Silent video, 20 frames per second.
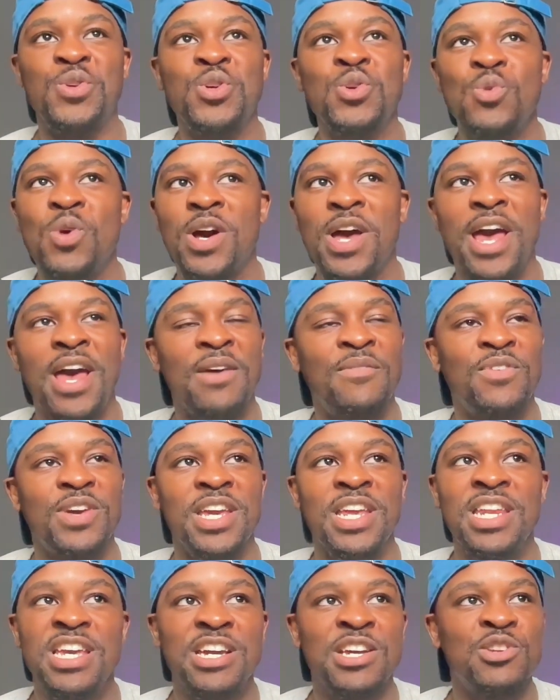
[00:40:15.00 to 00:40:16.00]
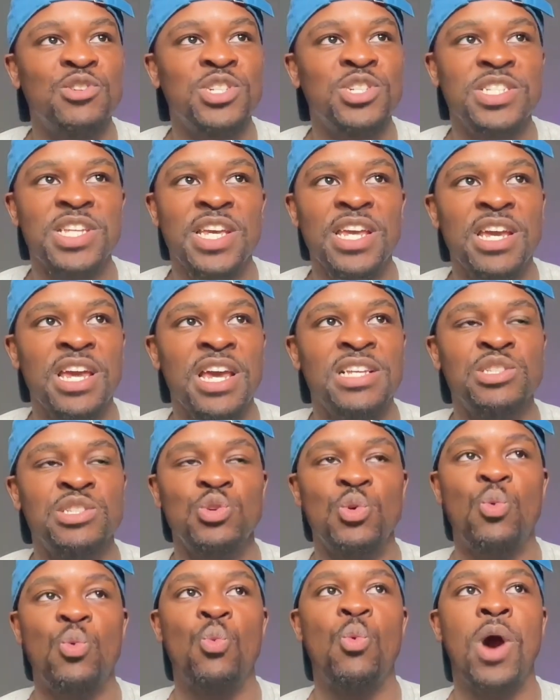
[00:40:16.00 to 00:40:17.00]
do you have any understanding as
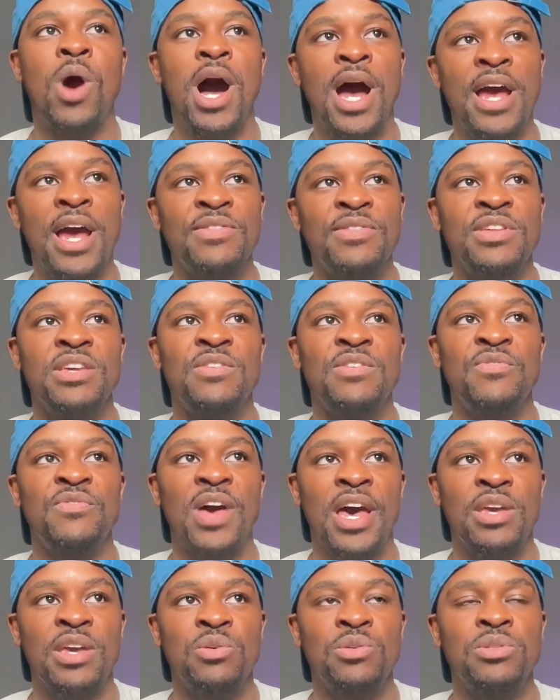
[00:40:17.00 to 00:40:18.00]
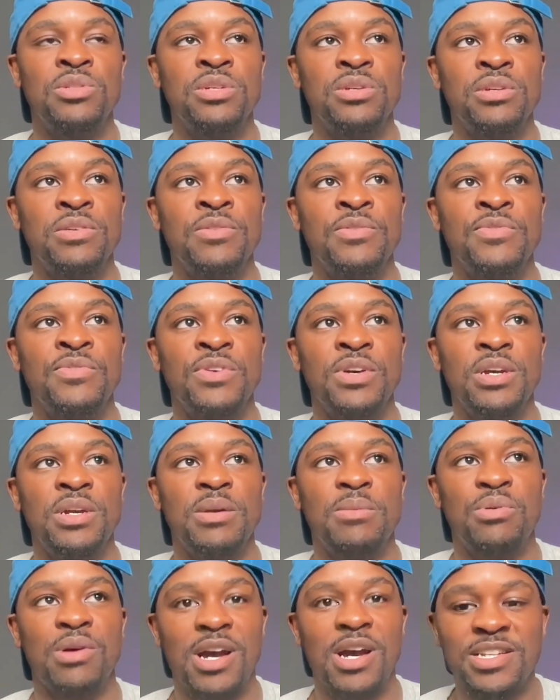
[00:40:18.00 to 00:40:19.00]
to why the evaluative
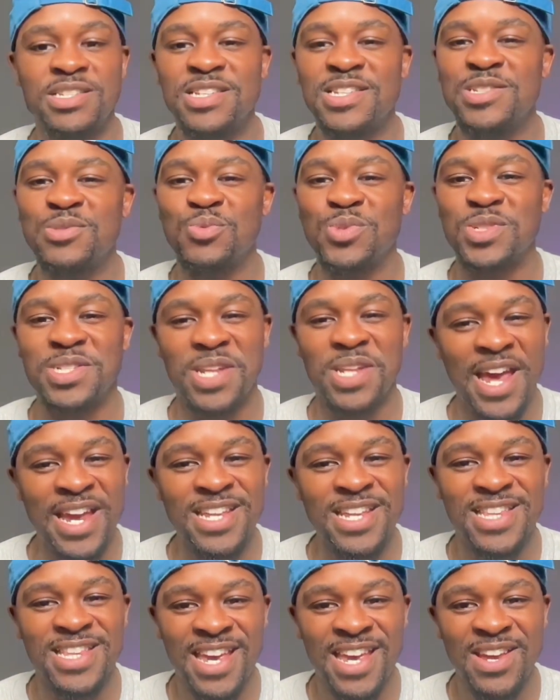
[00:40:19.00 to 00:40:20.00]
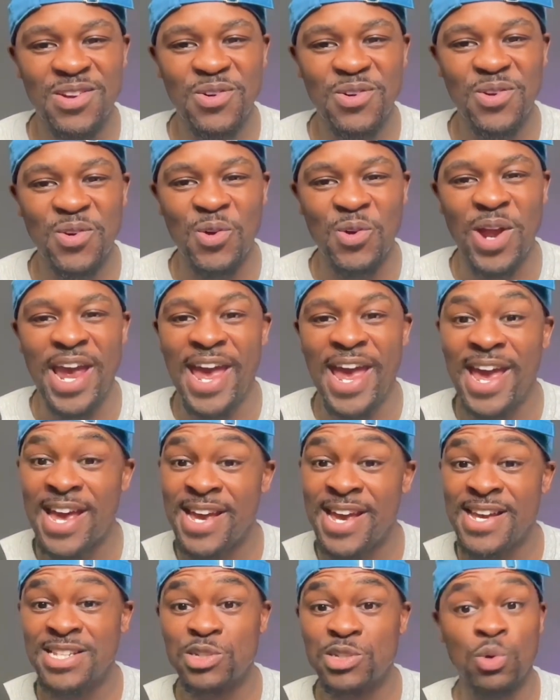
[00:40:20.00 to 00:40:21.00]
process was like that, or
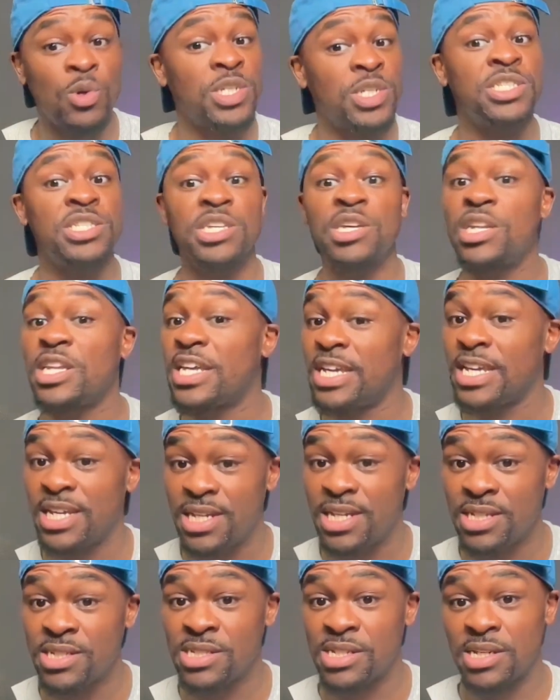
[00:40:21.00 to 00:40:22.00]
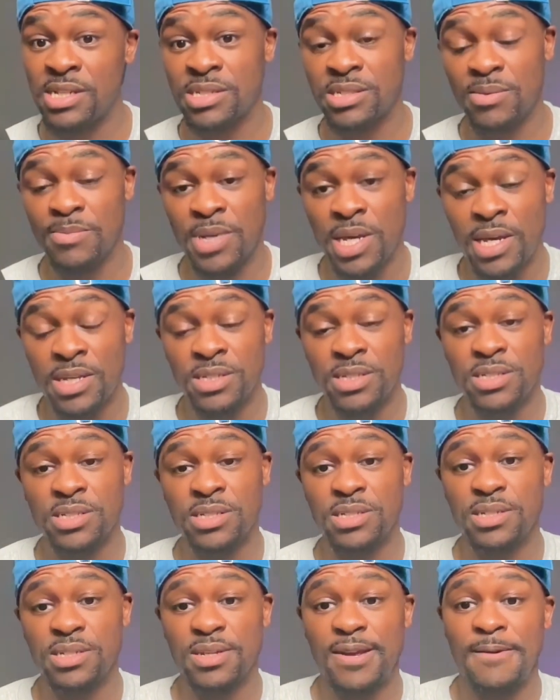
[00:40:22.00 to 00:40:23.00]
has, or still is in some
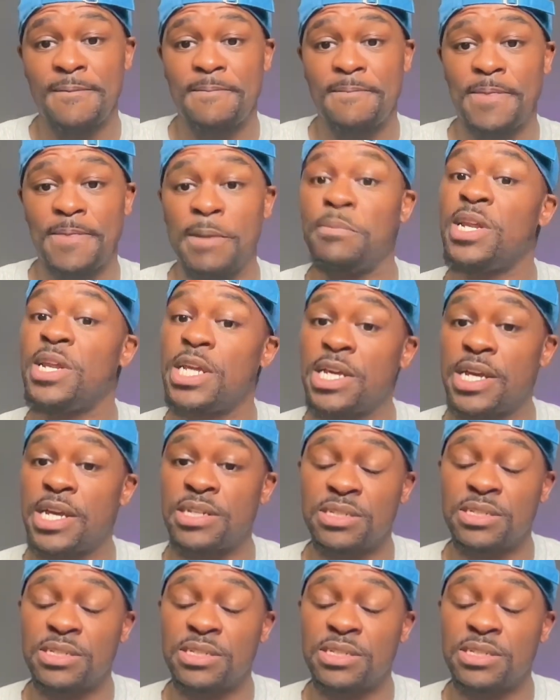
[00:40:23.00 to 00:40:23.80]
cases? In many